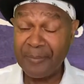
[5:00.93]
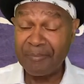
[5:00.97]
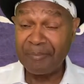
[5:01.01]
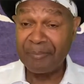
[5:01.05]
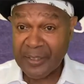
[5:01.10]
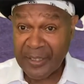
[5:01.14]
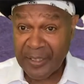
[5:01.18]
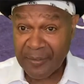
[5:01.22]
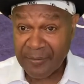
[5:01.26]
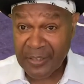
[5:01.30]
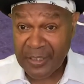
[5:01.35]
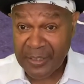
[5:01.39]

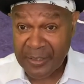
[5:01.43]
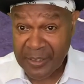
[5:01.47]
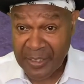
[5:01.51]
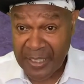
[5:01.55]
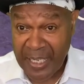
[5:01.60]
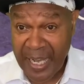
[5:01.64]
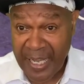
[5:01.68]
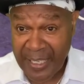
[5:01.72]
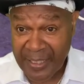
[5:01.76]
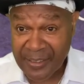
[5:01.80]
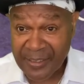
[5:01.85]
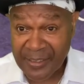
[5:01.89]
Giving the
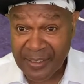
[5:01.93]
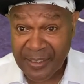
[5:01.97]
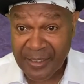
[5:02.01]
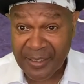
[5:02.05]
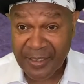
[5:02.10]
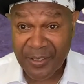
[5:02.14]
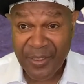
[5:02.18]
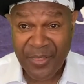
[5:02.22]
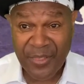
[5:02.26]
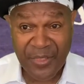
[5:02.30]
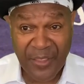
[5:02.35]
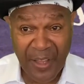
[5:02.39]
idea
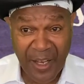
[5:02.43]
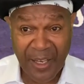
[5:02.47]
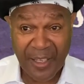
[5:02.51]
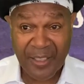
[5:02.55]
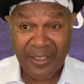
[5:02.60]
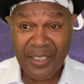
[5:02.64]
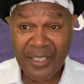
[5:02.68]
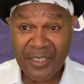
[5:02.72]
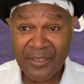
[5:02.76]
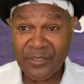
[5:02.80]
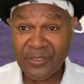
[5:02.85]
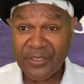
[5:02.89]
thought
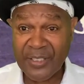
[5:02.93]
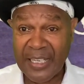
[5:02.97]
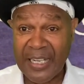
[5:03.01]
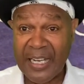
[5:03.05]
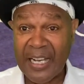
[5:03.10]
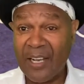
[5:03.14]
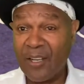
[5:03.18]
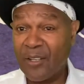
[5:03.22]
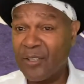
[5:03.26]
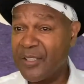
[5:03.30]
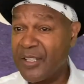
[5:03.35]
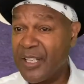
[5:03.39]
as to
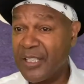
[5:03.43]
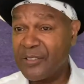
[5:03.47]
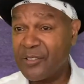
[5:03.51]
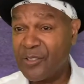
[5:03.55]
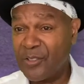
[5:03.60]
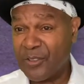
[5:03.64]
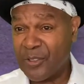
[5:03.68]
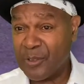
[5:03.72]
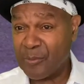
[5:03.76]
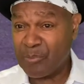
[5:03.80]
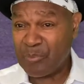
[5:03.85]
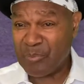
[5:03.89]
how this
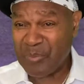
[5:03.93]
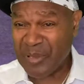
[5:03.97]
could